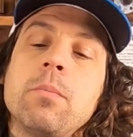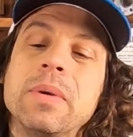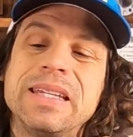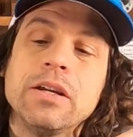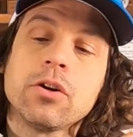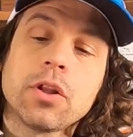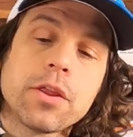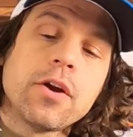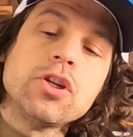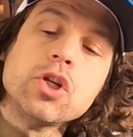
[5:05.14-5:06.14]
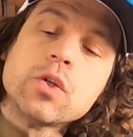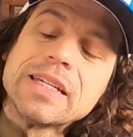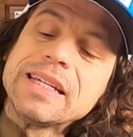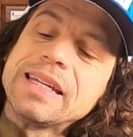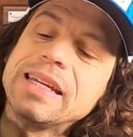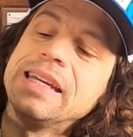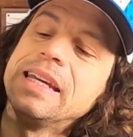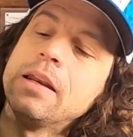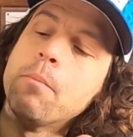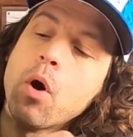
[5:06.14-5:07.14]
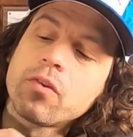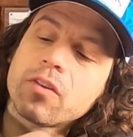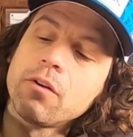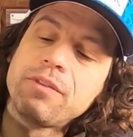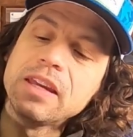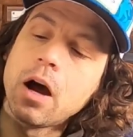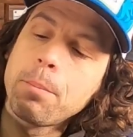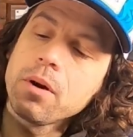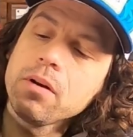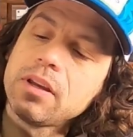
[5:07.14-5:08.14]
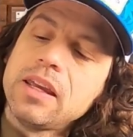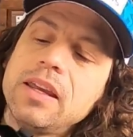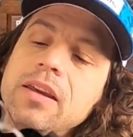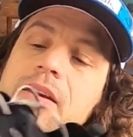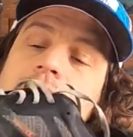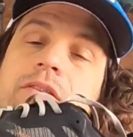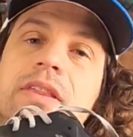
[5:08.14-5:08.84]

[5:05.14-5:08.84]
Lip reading: material that they're using in most of the upper is